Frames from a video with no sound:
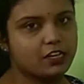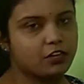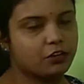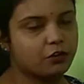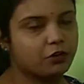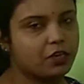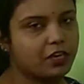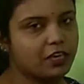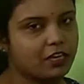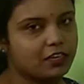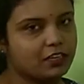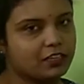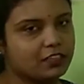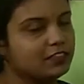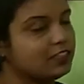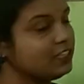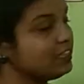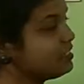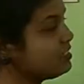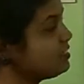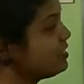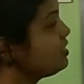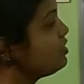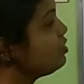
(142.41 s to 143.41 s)
Okay,
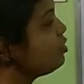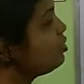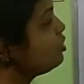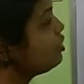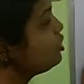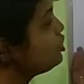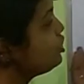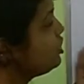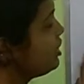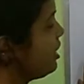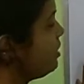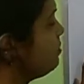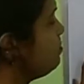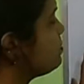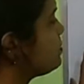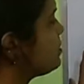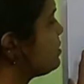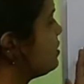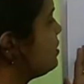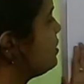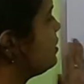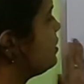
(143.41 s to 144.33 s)
these are not shapes,